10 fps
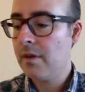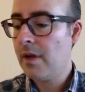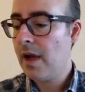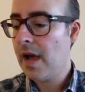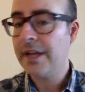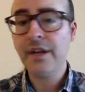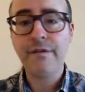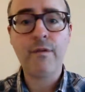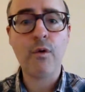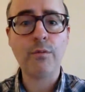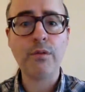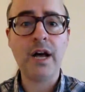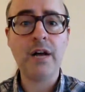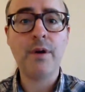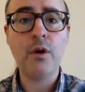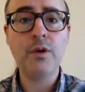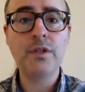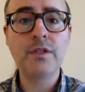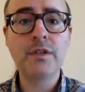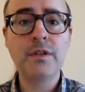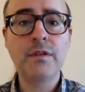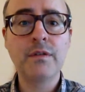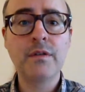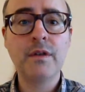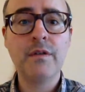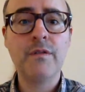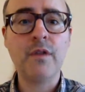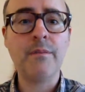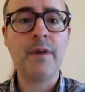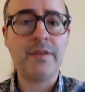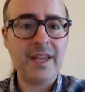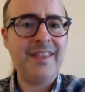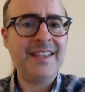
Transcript: I need 4 blog posts for the month, in this